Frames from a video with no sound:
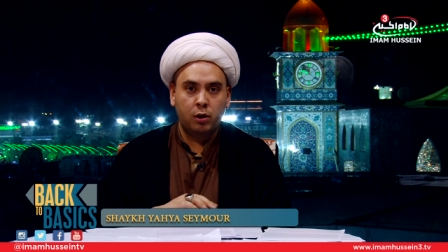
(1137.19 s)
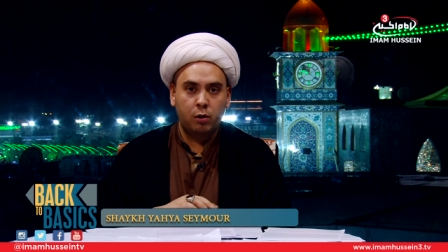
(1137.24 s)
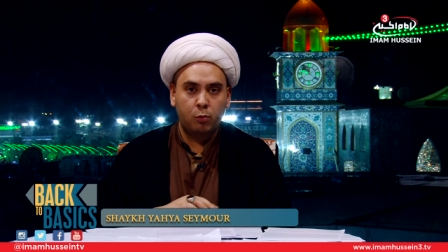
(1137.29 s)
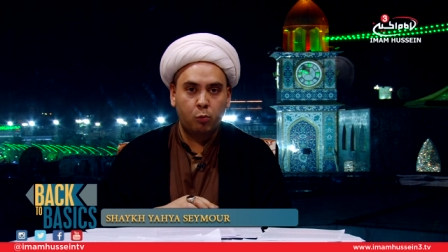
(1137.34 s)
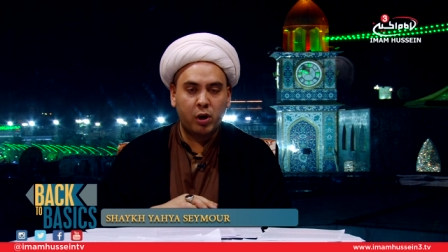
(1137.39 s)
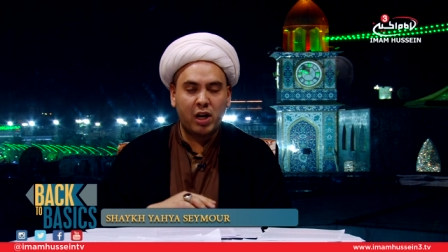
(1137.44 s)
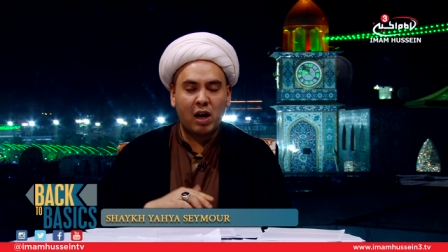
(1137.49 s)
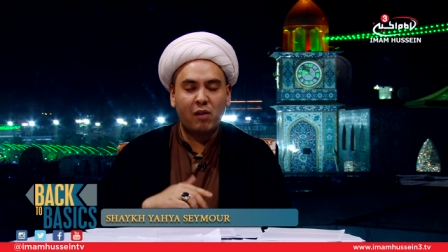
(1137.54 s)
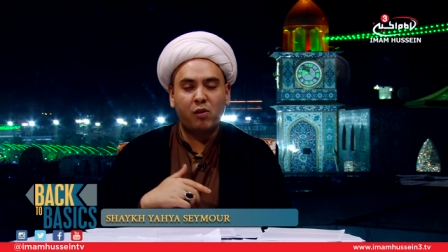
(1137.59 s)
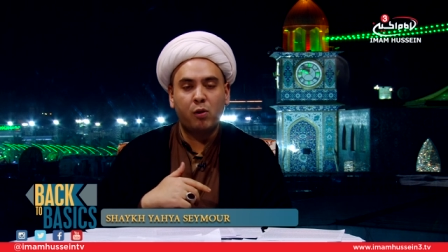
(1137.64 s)

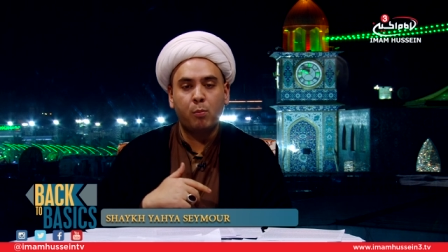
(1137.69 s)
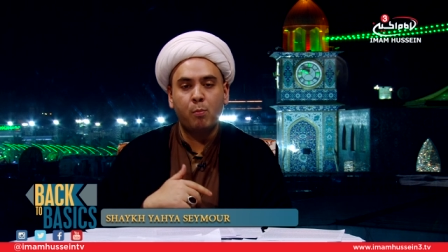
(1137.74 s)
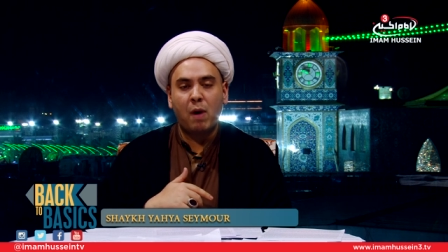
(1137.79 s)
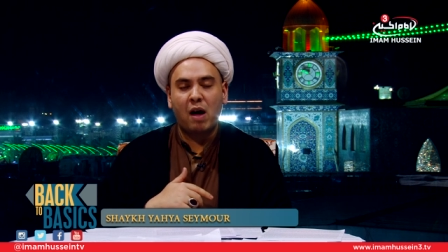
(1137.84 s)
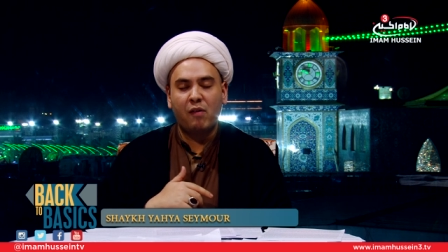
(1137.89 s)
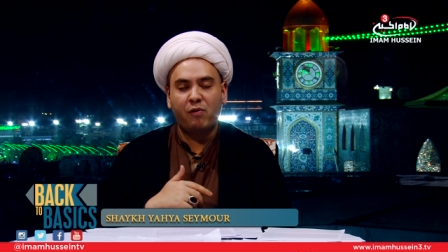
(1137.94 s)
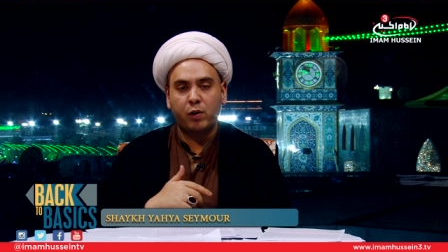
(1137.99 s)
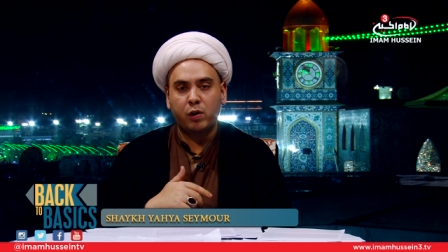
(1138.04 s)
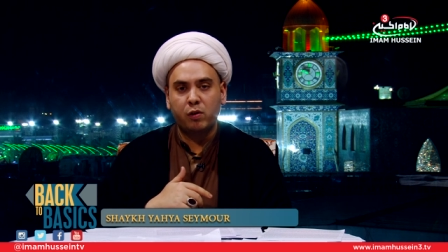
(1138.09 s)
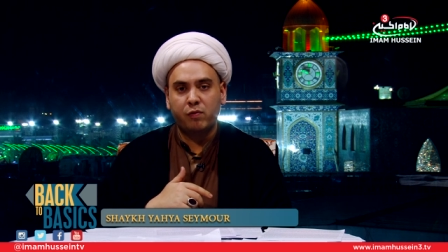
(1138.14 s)
whatever
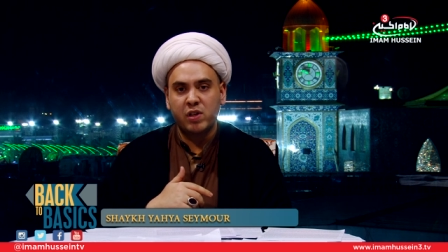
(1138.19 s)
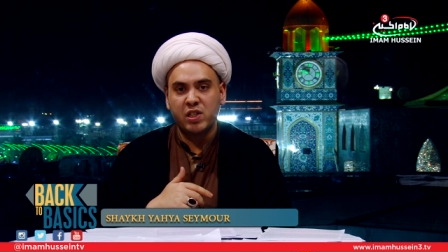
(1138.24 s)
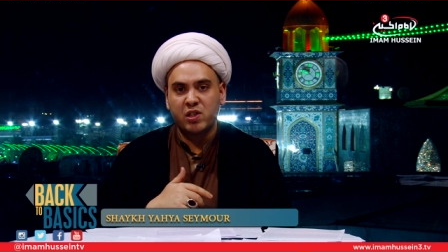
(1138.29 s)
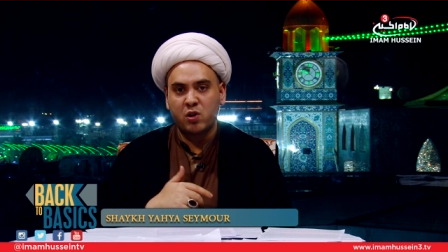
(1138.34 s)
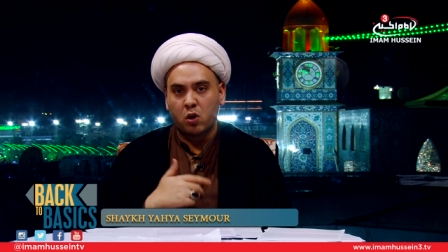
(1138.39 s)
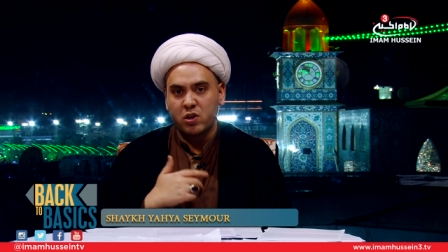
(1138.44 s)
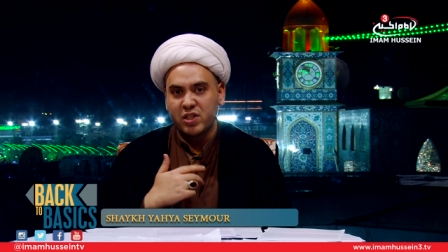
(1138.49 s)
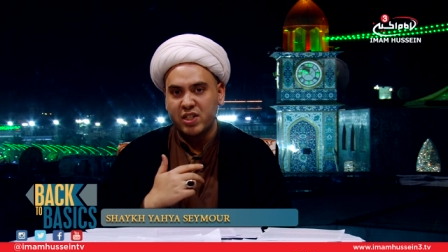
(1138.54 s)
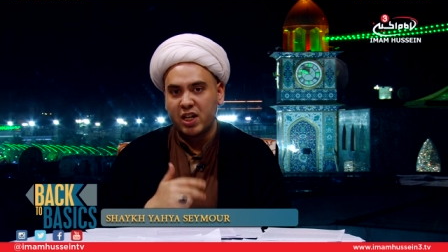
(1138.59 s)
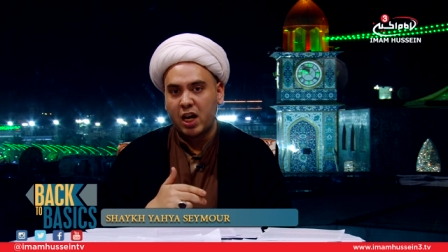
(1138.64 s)
method of
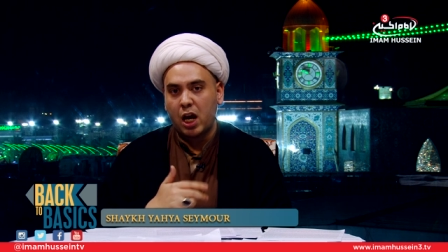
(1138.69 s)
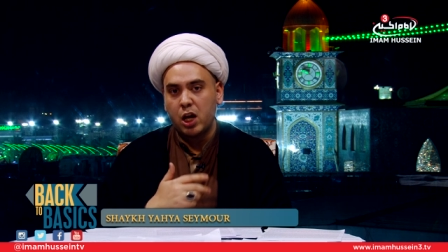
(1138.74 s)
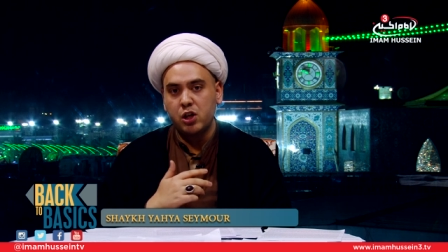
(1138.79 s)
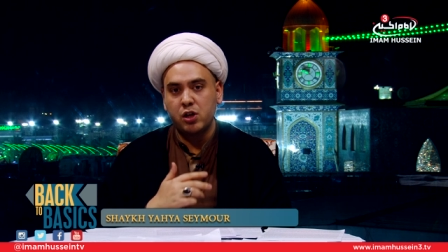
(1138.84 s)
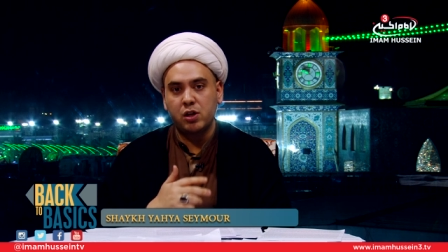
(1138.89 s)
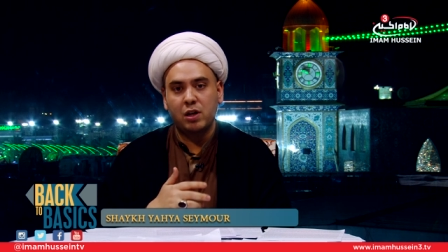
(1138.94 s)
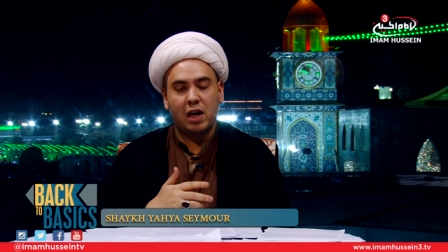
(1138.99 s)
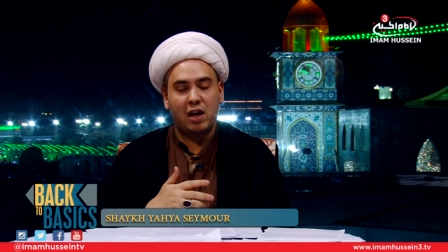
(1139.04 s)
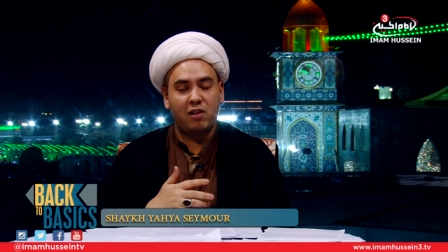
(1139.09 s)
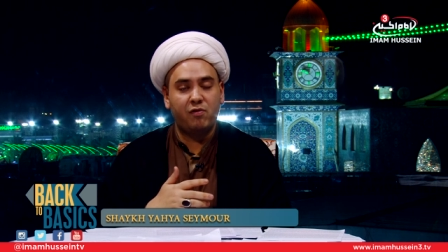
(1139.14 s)

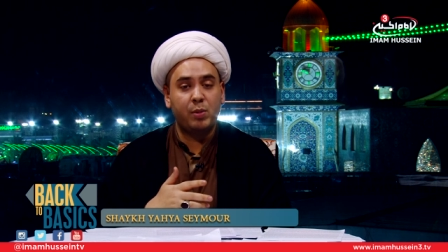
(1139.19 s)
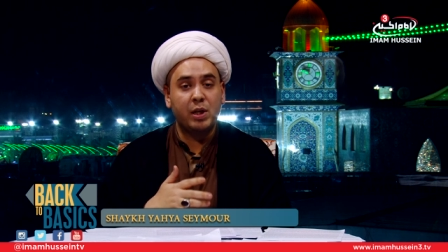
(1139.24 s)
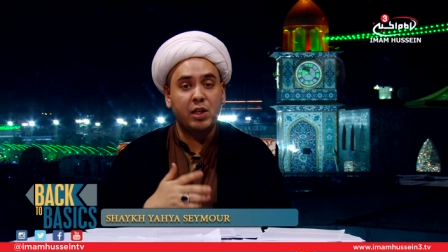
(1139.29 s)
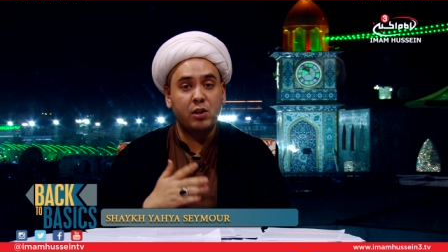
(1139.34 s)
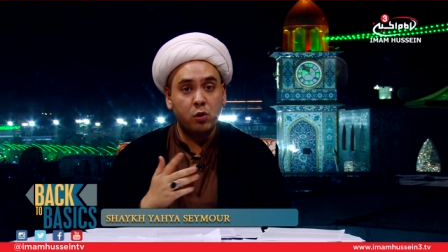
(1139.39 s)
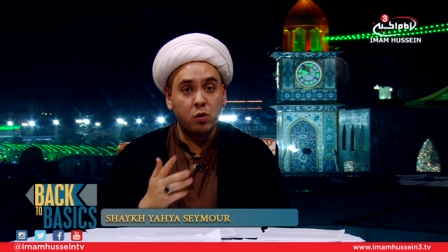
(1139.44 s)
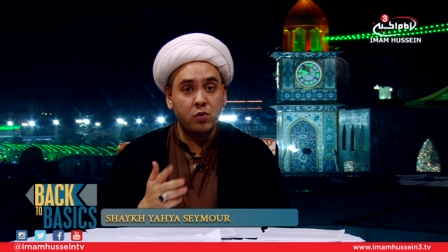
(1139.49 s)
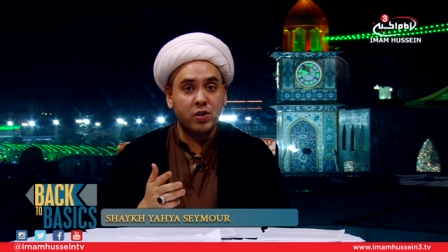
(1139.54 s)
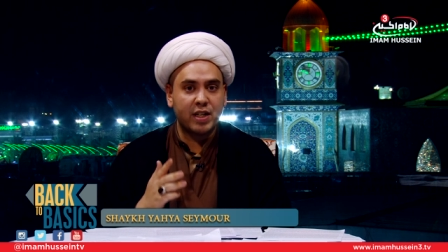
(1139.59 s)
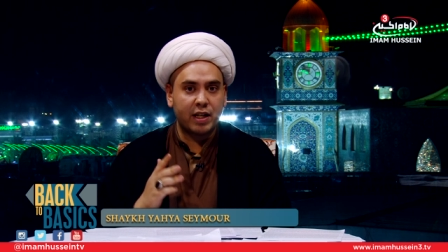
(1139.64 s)
intoxication they have been
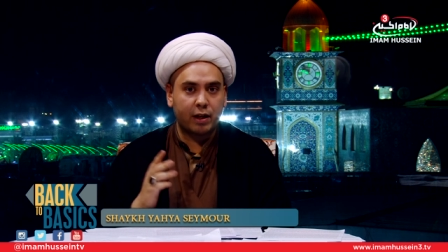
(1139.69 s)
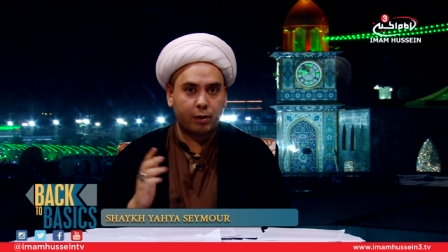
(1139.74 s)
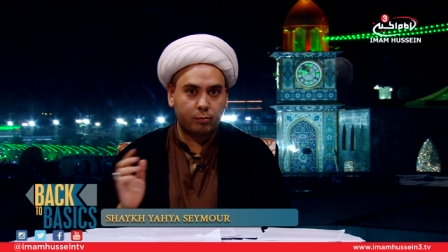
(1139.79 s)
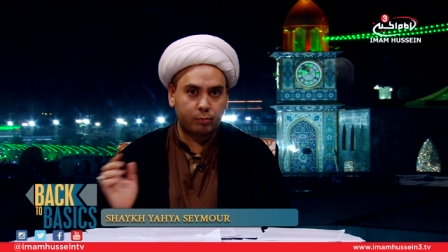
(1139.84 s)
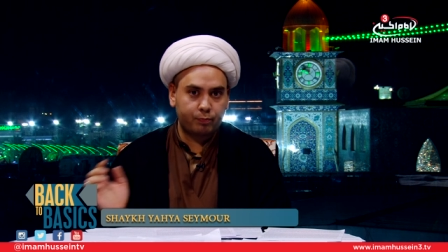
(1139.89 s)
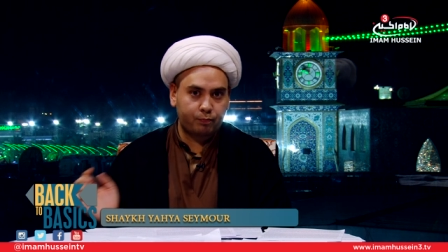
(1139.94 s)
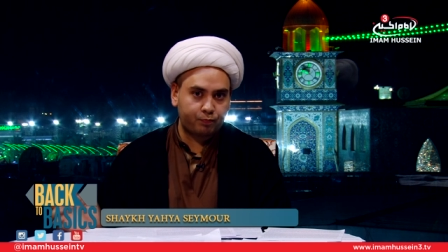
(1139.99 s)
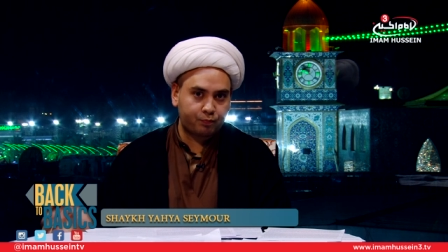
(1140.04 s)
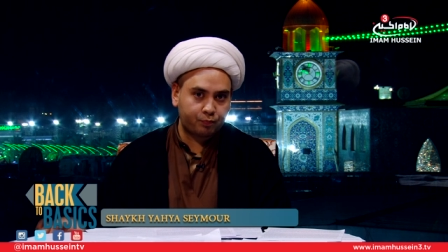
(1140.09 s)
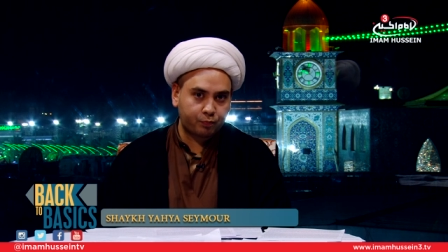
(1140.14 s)
using.
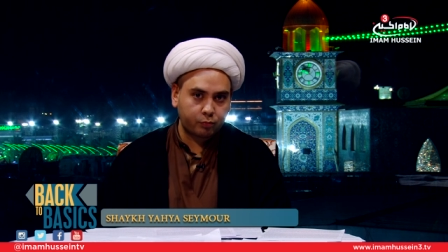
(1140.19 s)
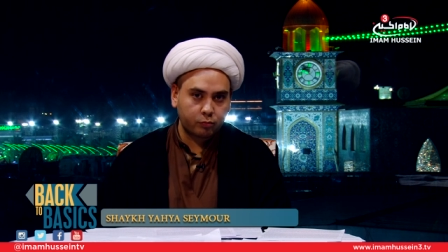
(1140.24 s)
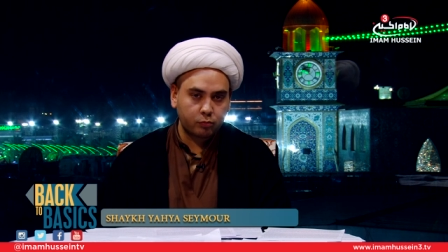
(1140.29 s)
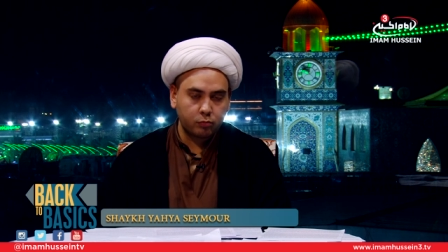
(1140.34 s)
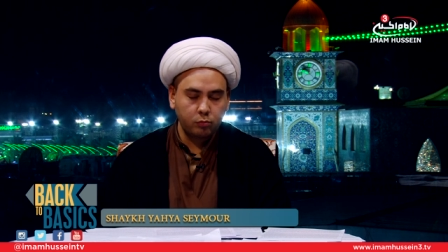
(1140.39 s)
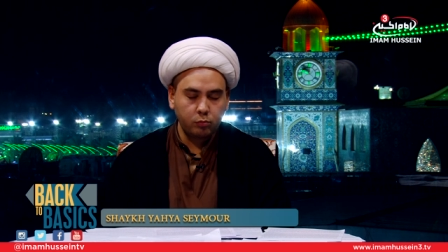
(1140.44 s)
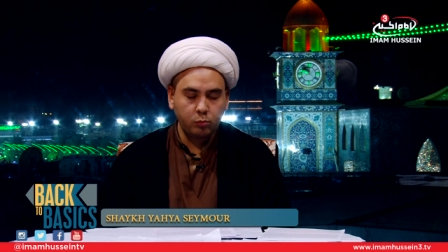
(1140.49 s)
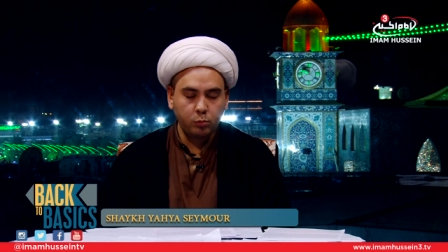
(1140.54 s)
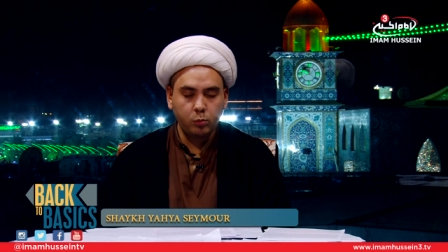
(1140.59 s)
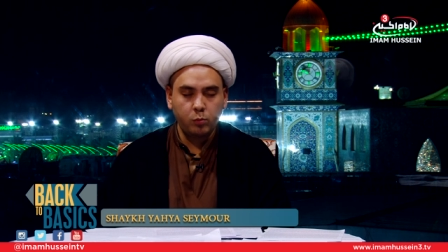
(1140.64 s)

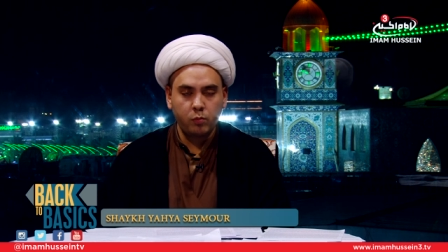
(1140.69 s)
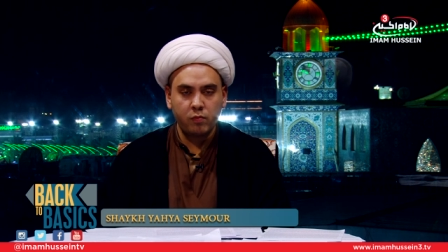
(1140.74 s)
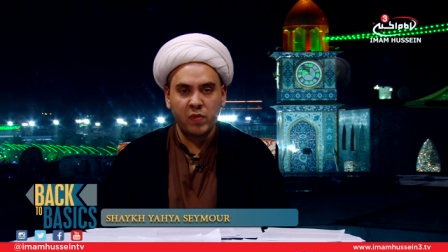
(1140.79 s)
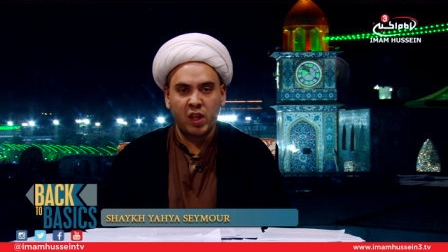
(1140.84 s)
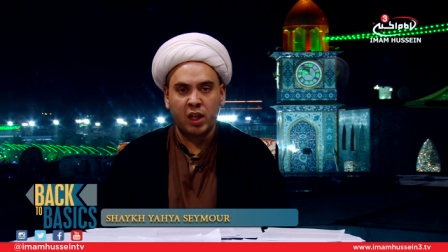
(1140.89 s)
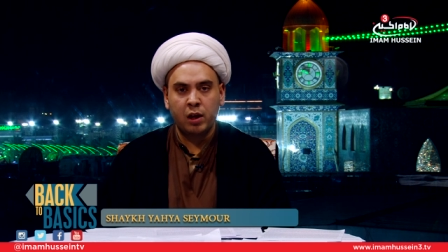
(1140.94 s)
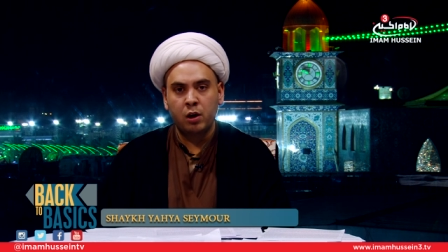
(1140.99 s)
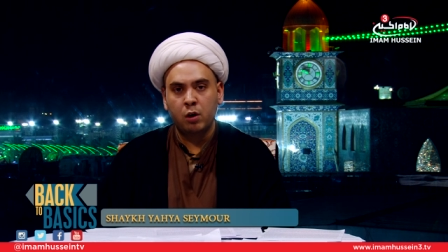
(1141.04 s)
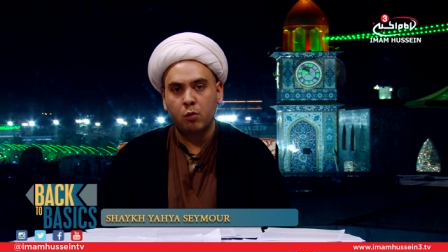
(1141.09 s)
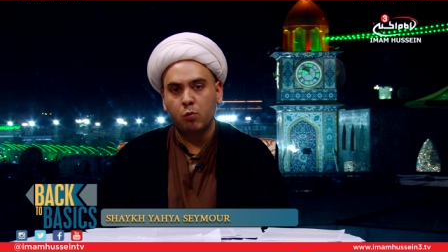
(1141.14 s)

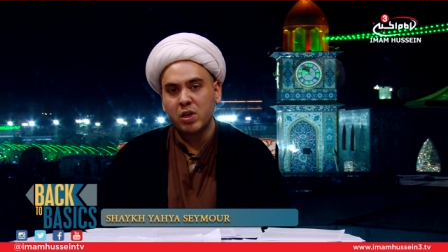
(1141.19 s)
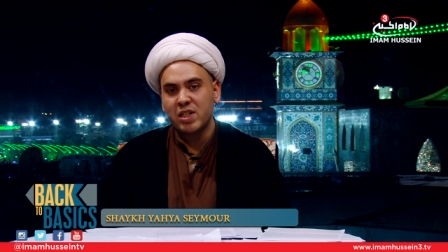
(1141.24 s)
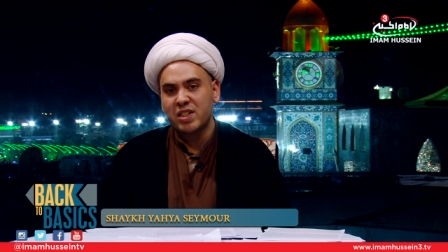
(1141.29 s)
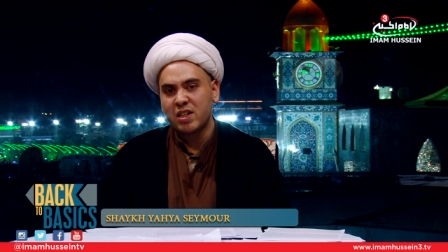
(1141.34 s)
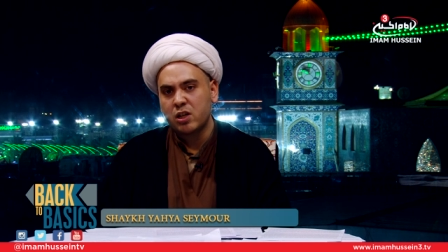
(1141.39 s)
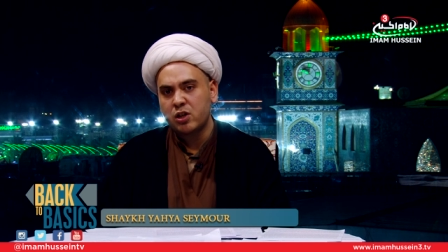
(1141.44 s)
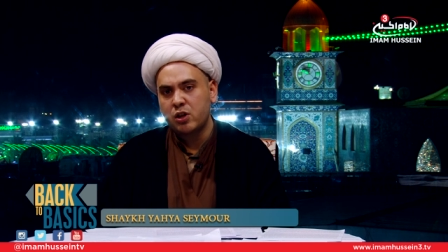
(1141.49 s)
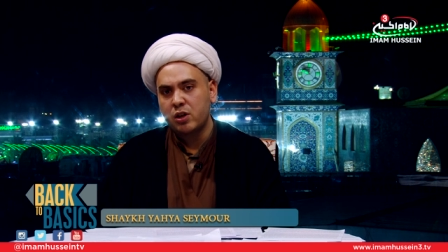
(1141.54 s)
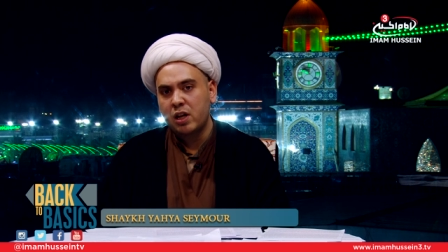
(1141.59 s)
When such